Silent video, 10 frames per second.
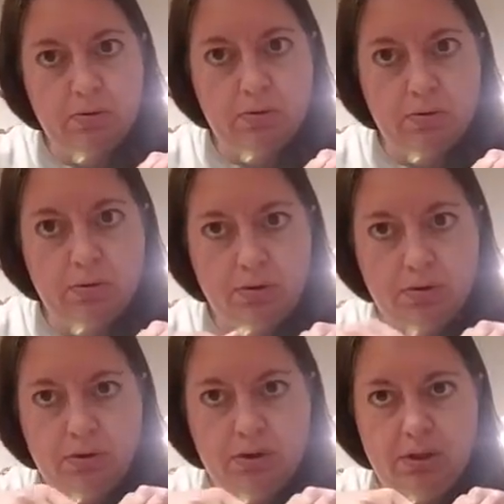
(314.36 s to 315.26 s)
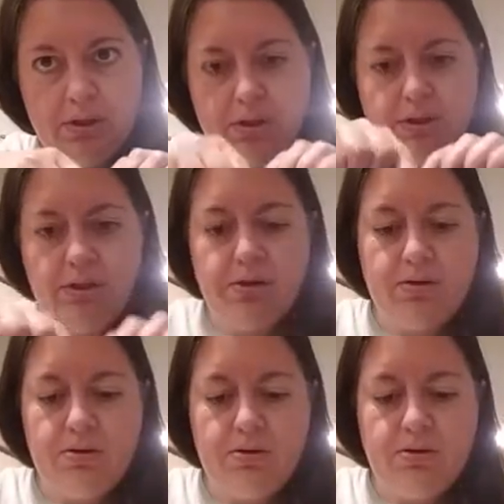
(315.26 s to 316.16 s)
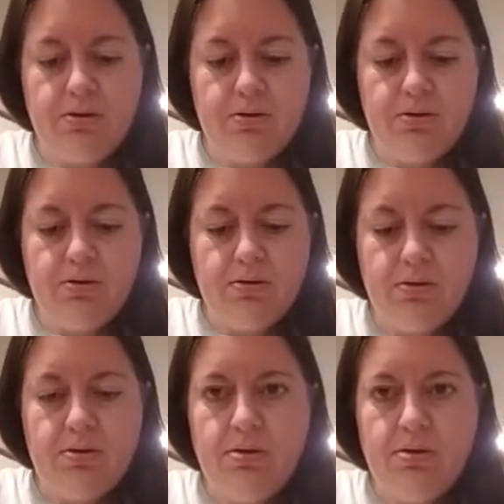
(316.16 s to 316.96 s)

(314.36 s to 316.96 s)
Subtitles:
No one is speaking in this clip.